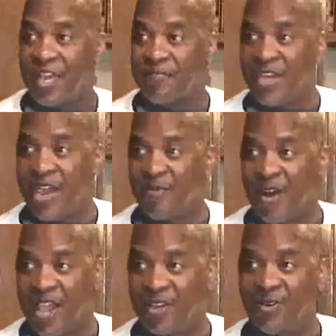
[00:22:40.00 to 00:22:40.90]
cam camera
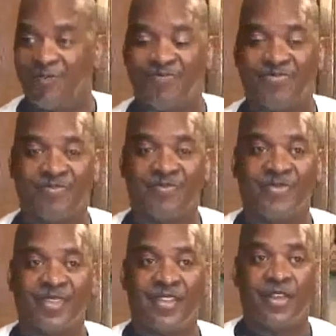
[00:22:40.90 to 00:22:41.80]
angle.
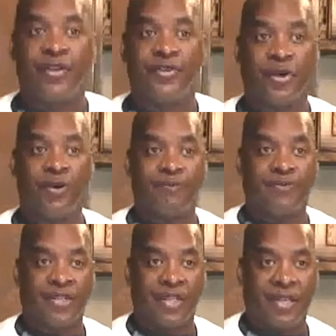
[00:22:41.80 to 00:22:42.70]
So,
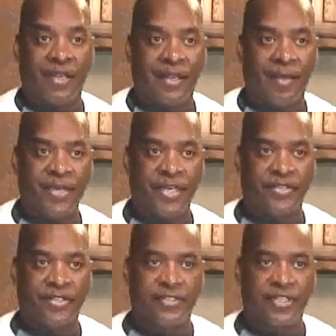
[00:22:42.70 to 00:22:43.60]
let me
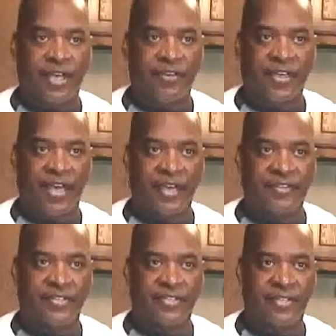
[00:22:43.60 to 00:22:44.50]
get this together,
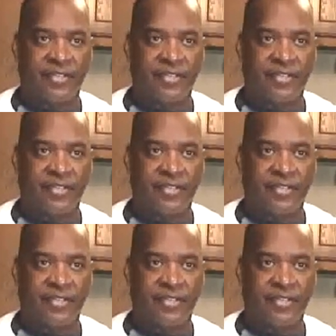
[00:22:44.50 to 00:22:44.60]
guys,